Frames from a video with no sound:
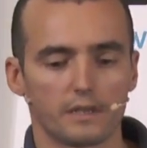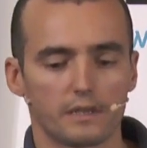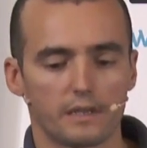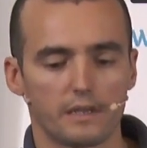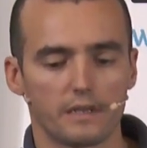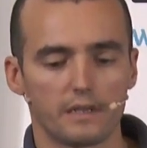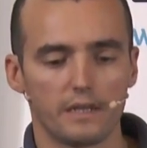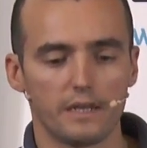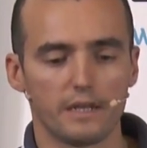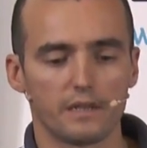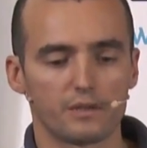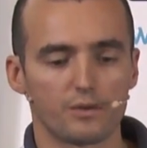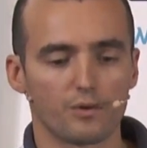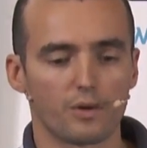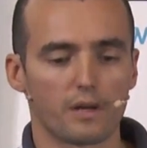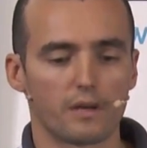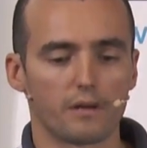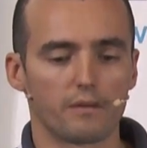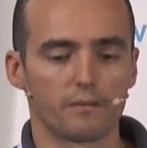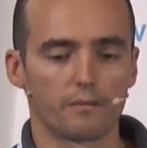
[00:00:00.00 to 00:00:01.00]
techniques, you
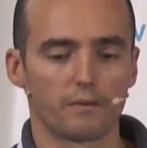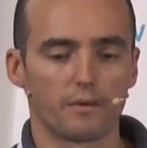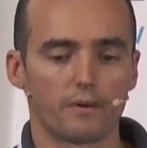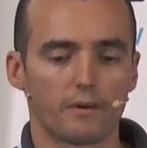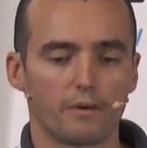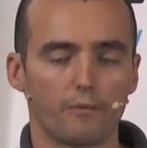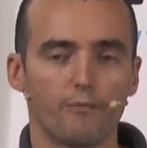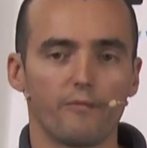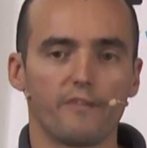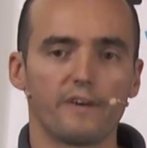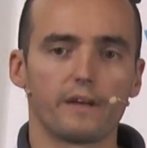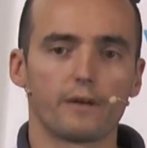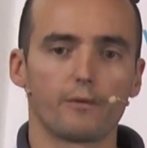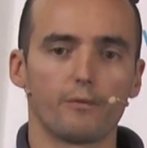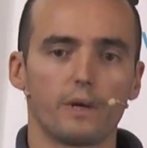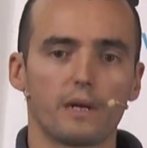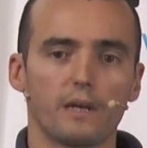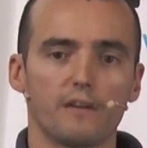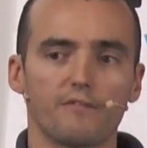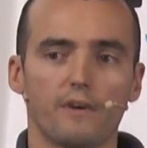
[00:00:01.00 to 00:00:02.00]
can very
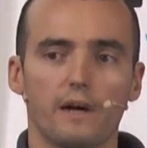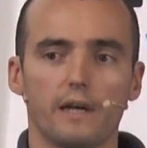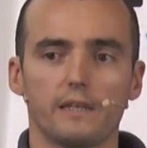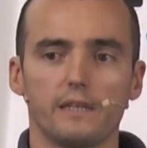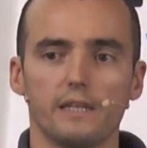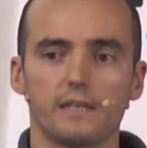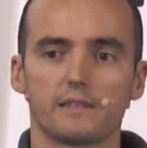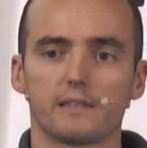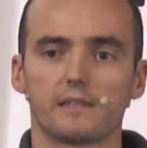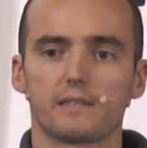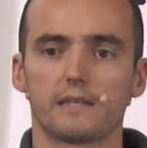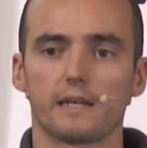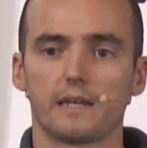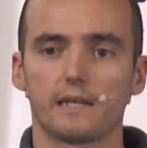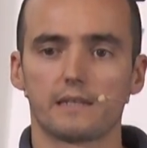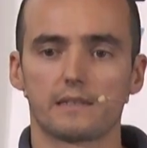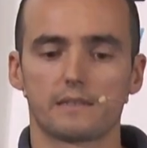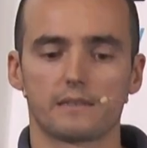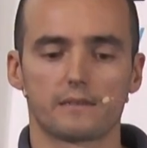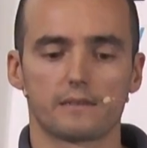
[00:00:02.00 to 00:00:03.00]
quickly find
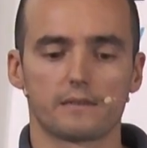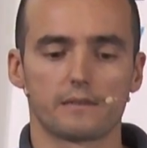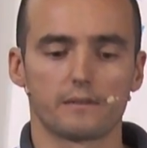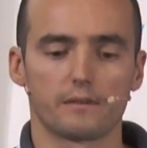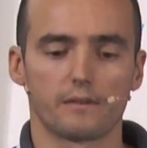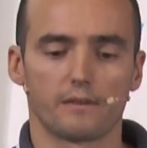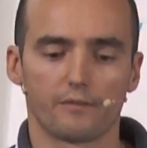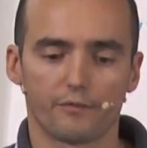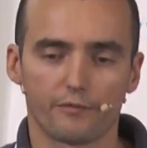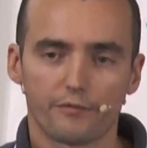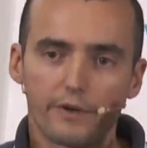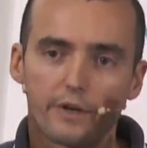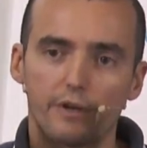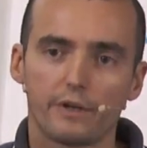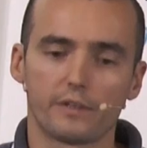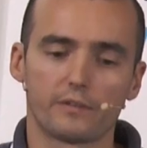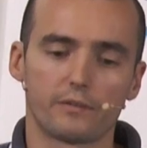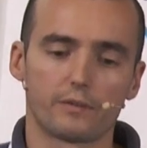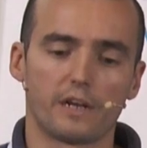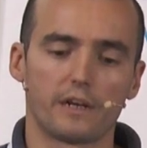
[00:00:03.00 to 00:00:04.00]
XSS
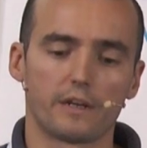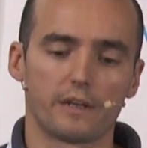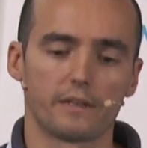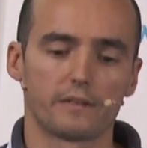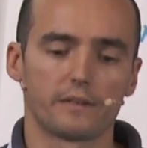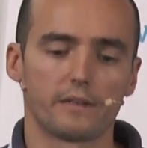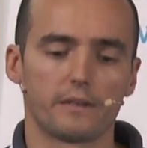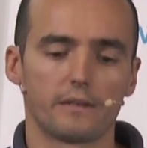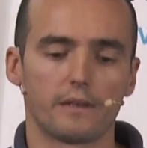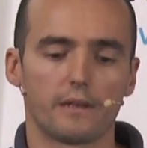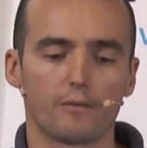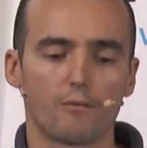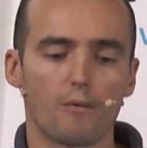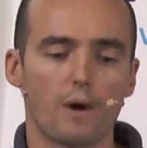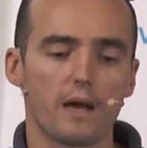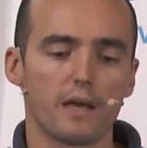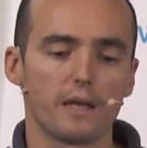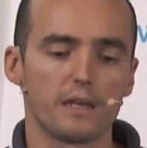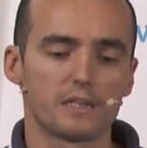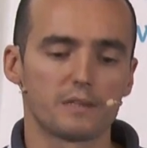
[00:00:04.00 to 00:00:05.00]
very targeted. And
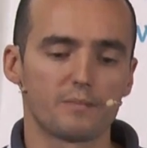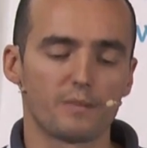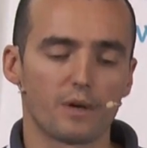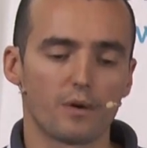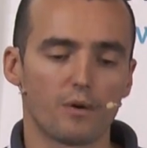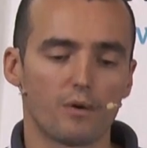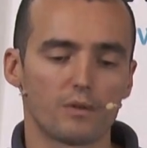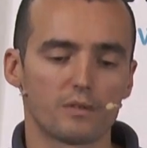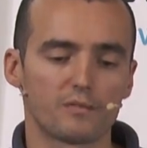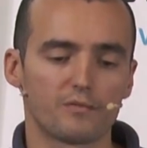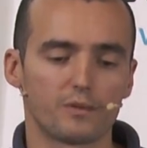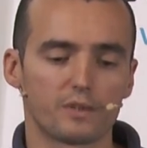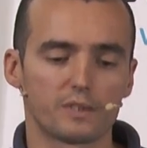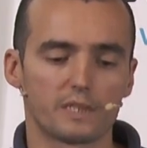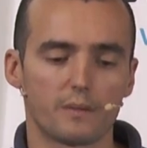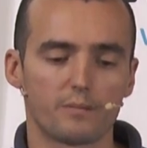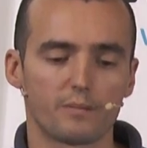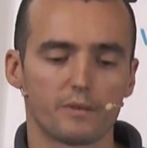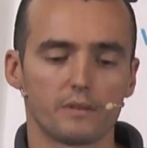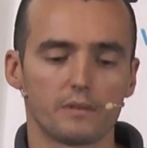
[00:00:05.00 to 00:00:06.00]
why is because, for
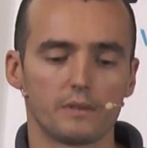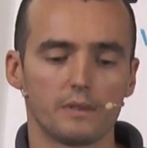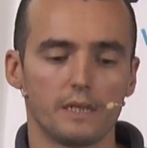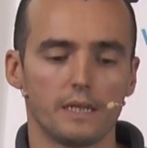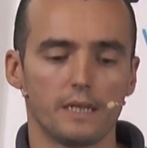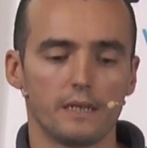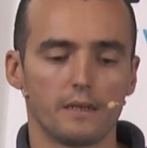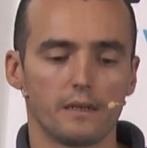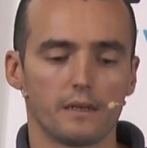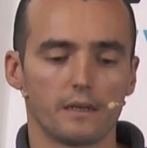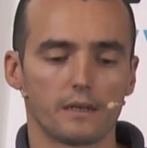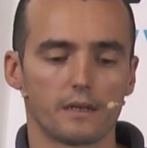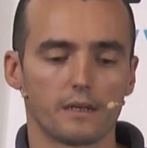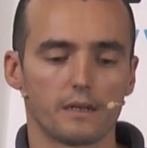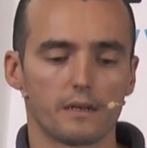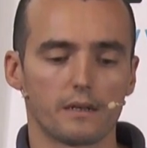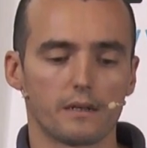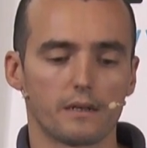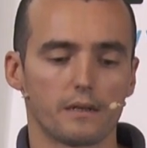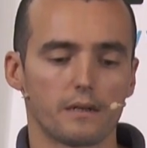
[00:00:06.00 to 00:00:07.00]
example,
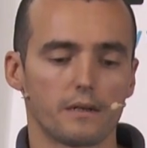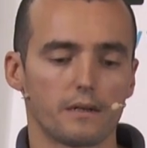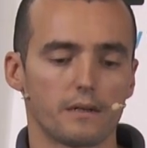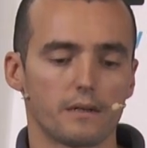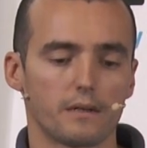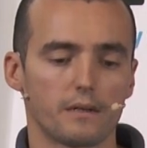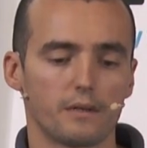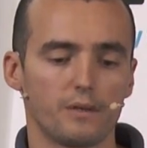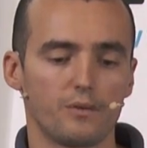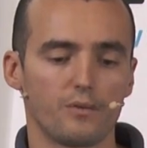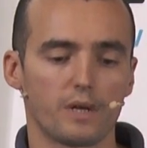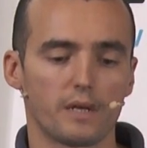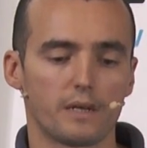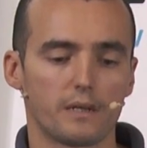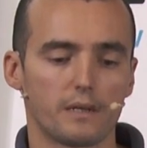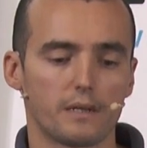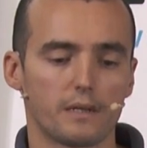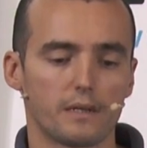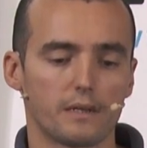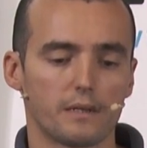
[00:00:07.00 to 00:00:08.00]
you
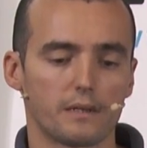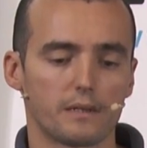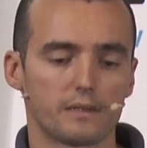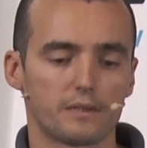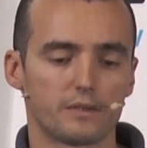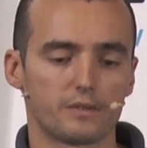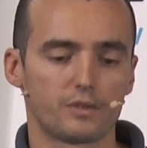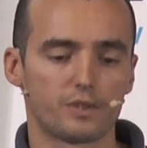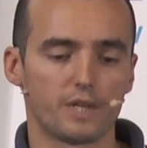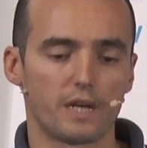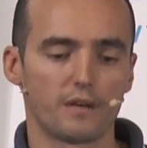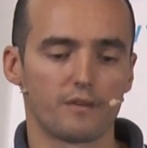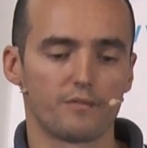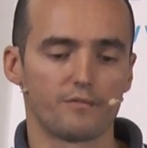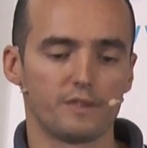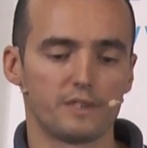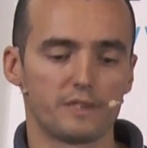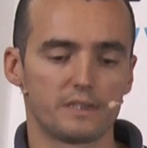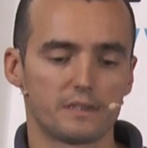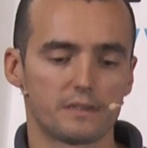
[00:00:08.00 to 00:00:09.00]
can check
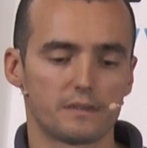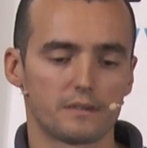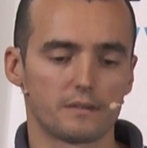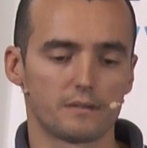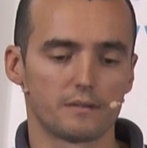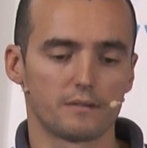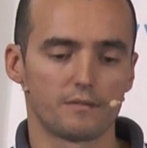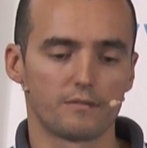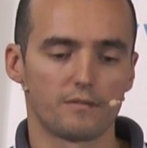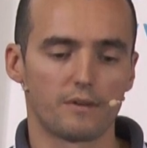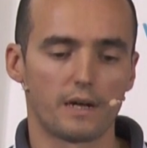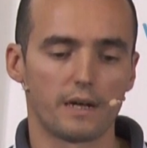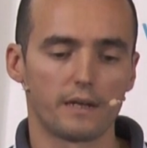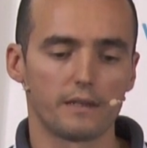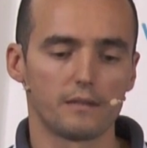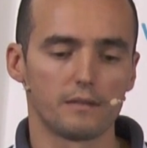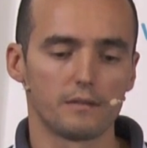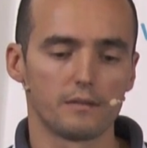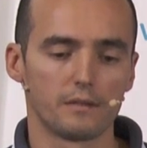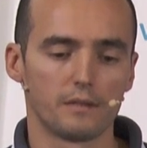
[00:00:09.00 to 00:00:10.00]
this
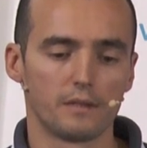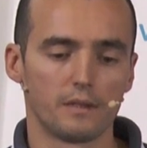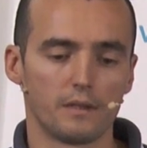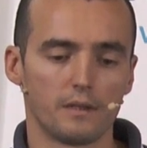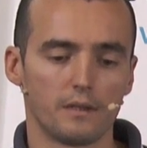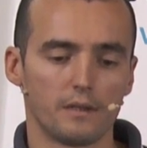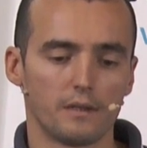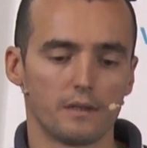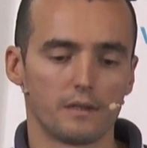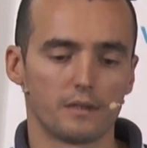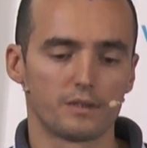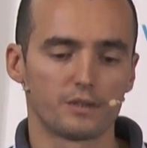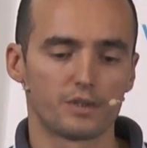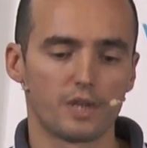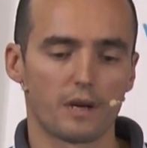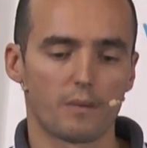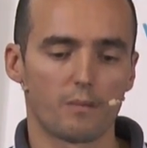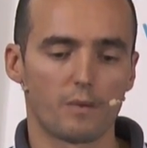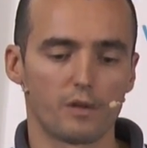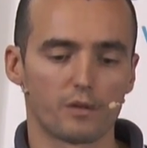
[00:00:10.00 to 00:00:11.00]
file,
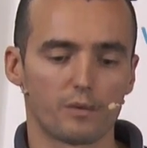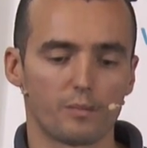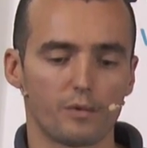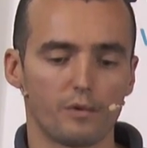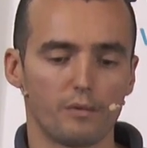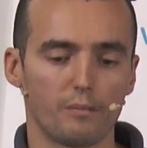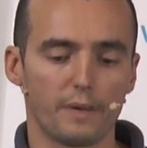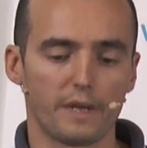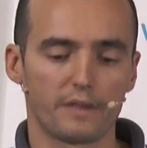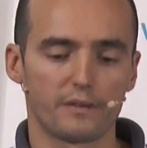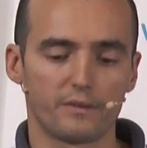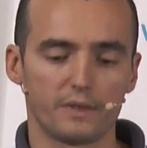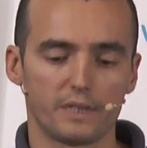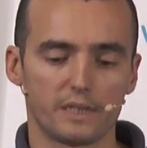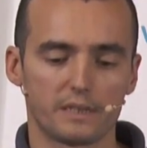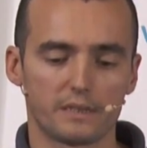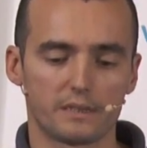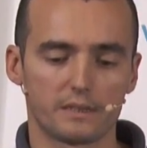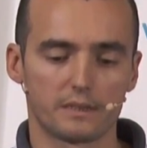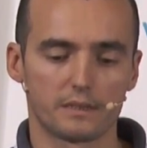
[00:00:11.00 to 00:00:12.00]
check multiple
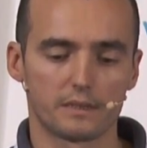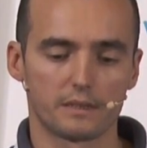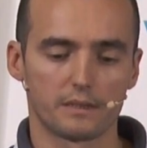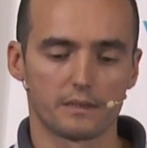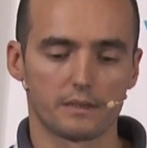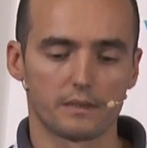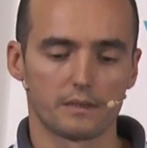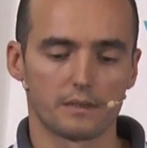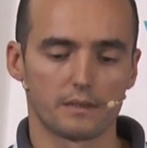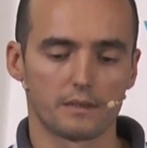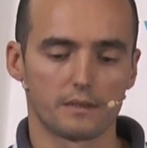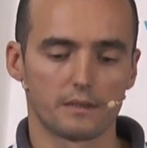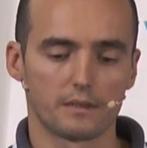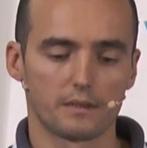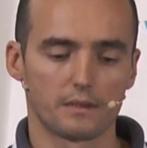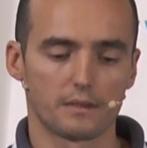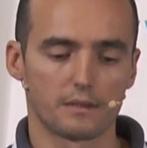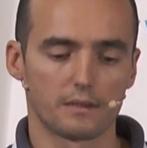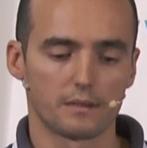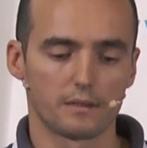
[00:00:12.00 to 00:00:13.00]
metrics
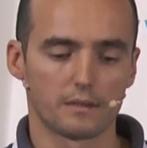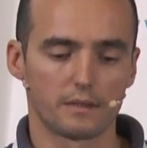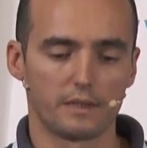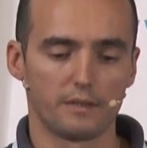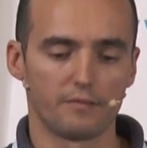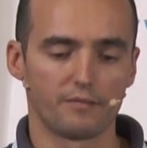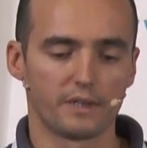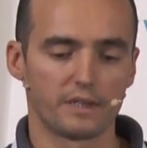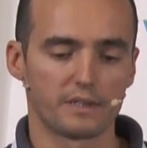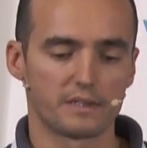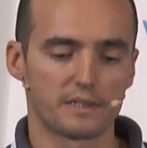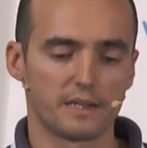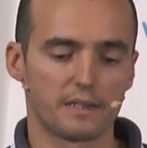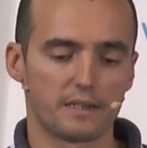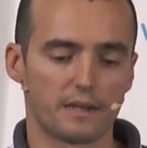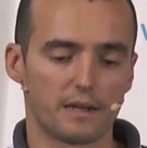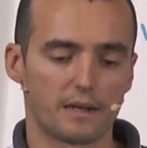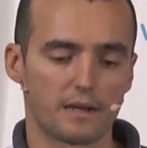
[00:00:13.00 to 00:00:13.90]
in the static